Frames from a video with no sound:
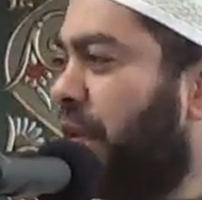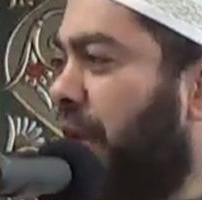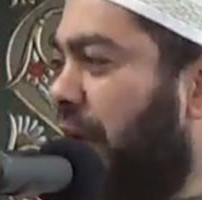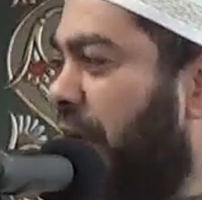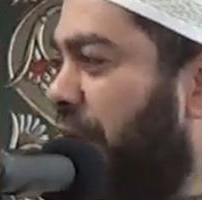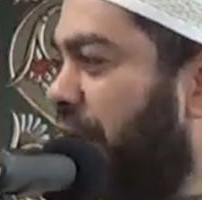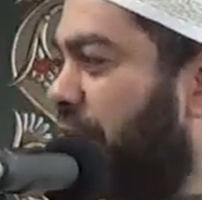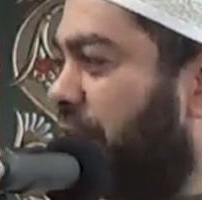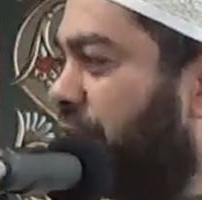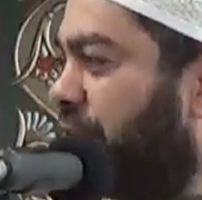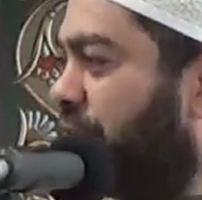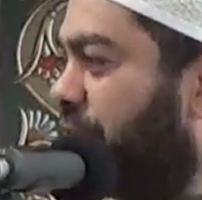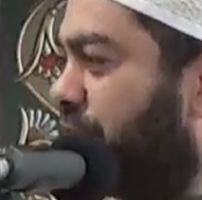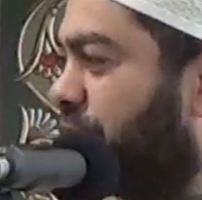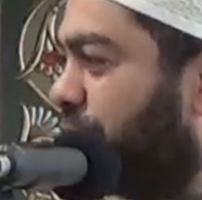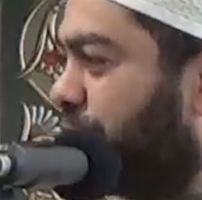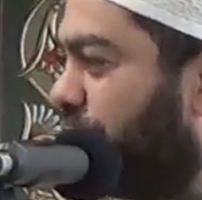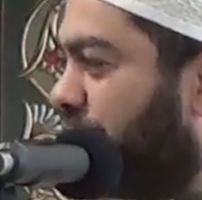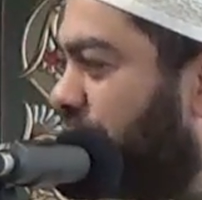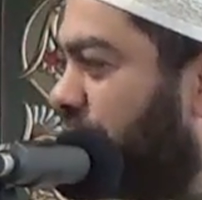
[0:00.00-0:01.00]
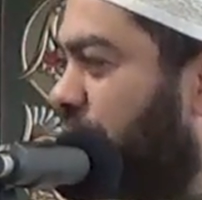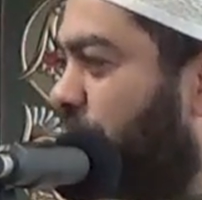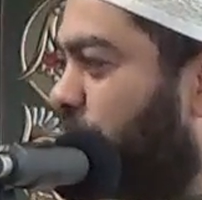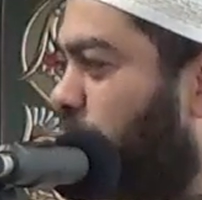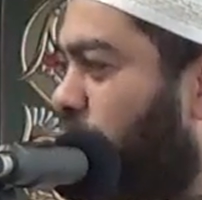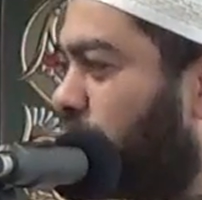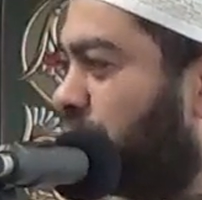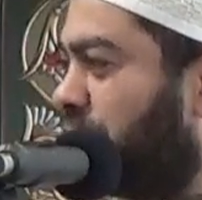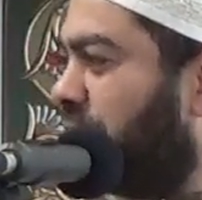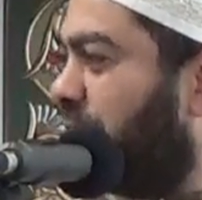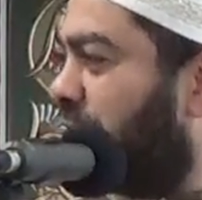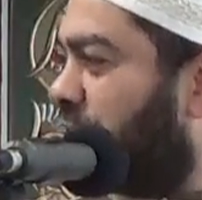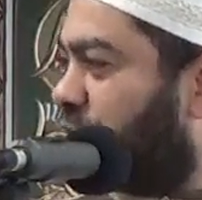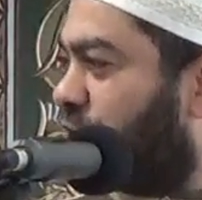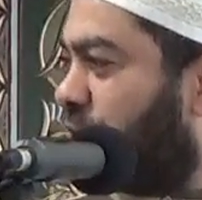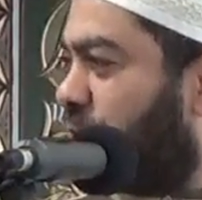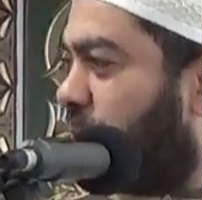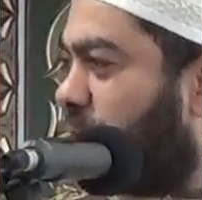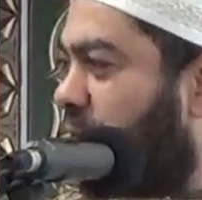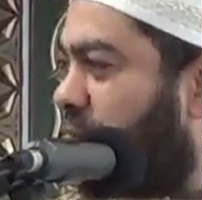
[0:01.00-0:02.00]
And there is a very important
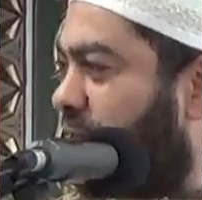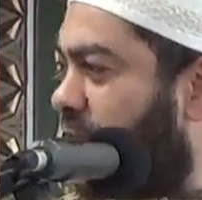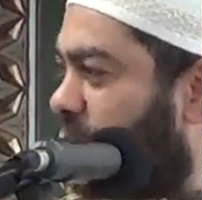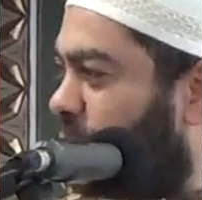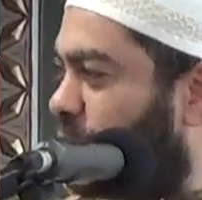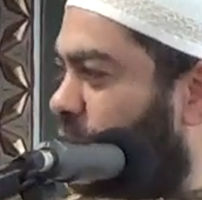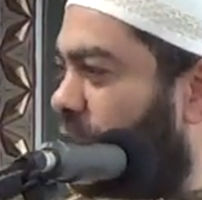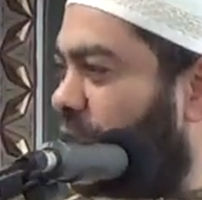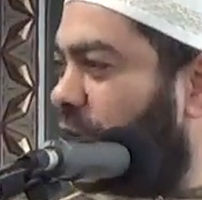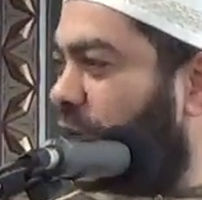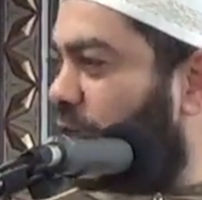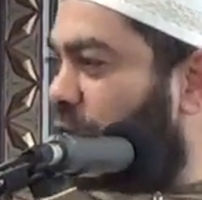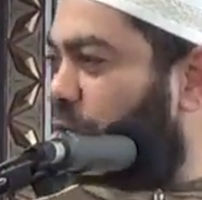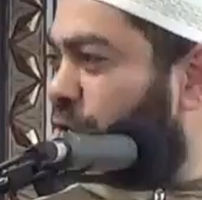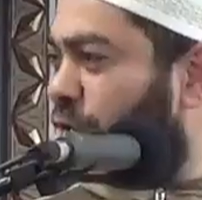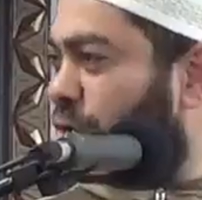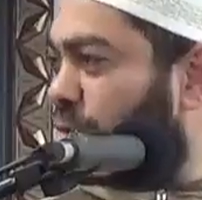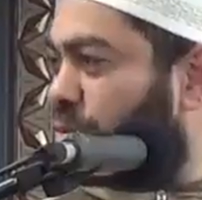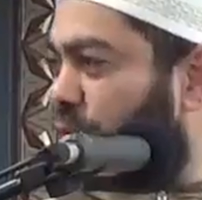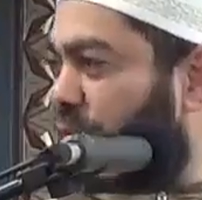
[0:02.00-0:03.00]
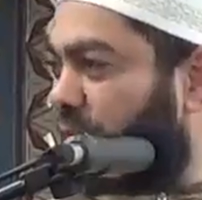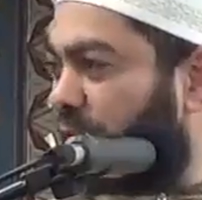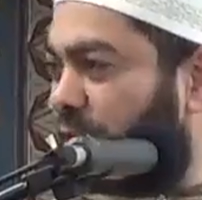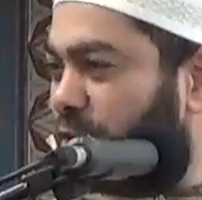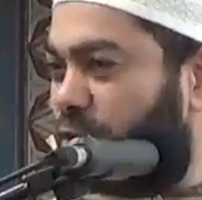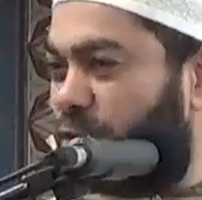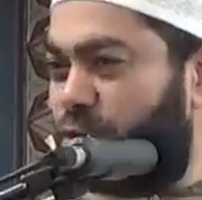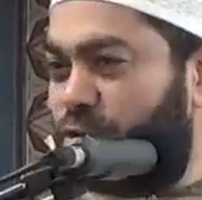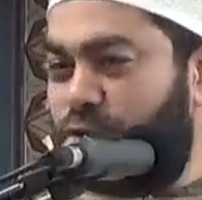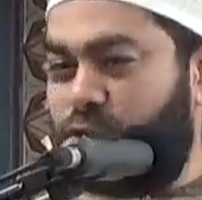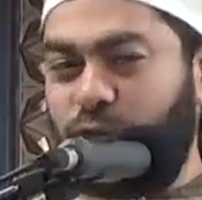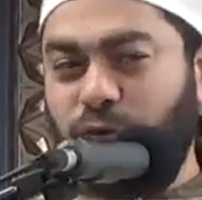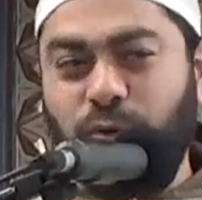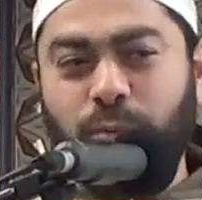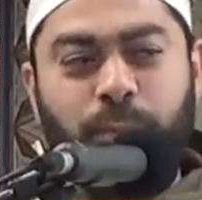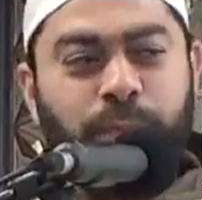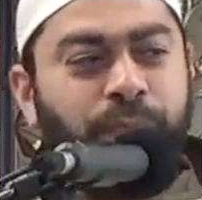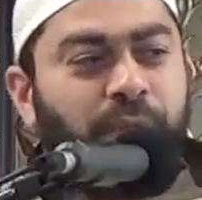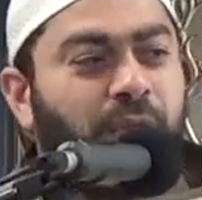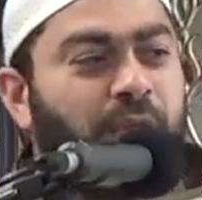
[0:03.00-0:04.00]
lecture by him, you can go to
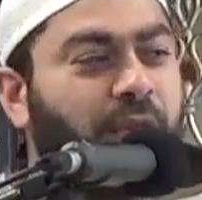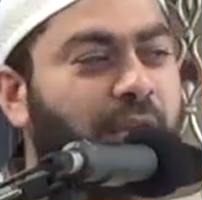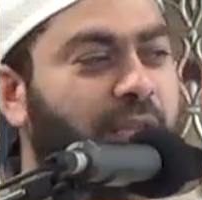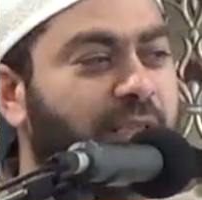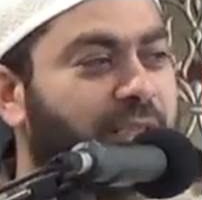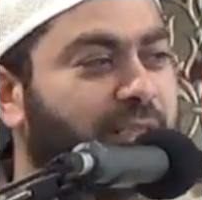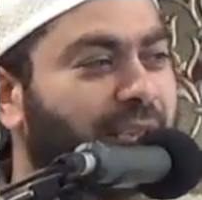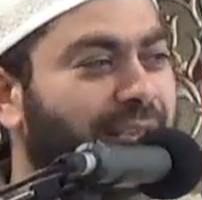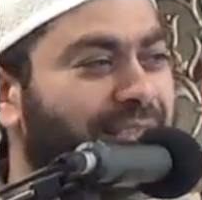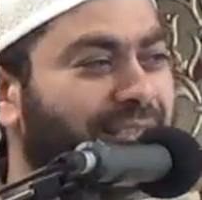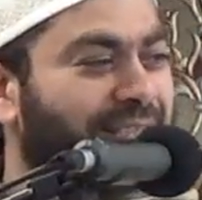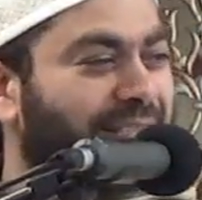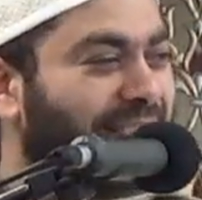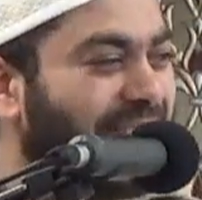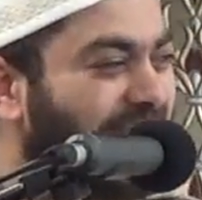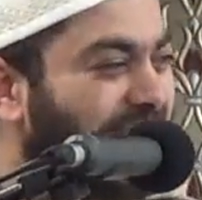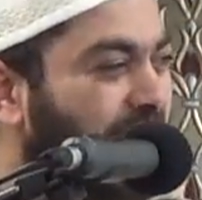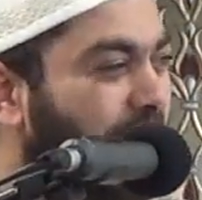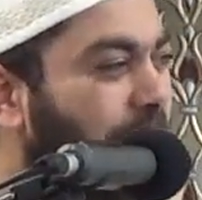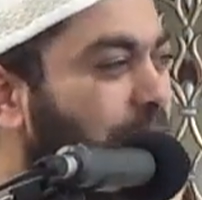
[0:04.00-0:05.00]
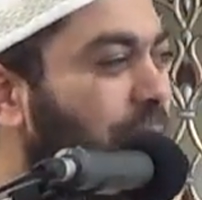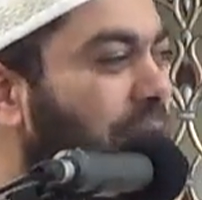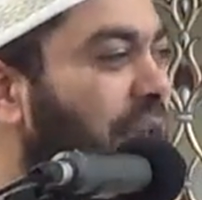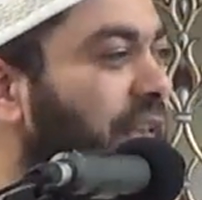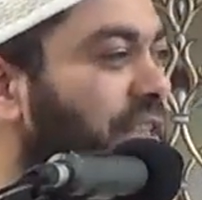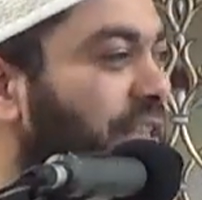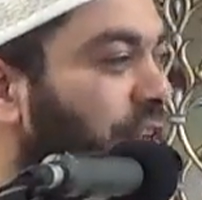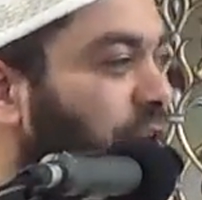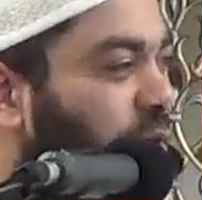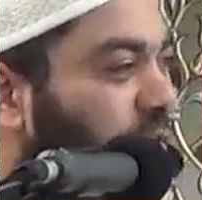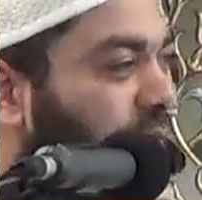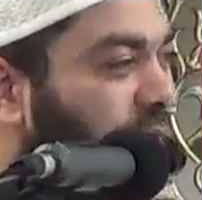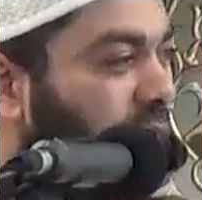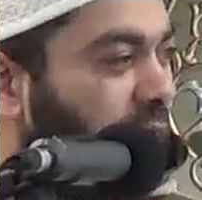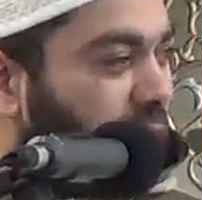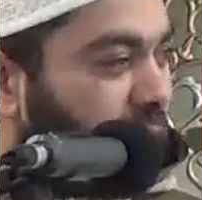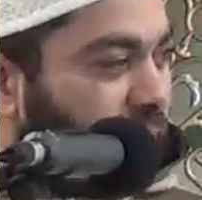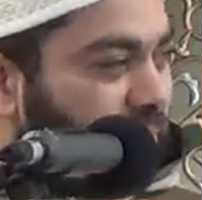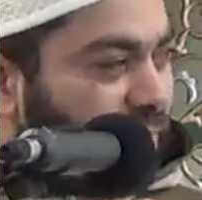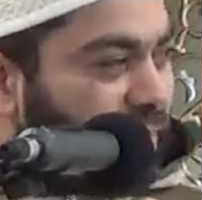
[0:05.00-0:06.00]
YouTube. It says, The Amazing
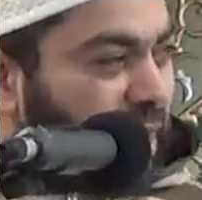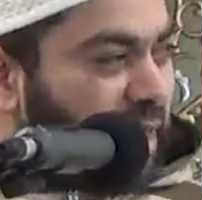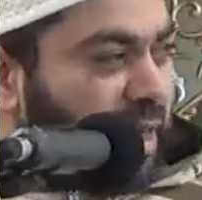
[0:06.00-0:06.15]
Quran.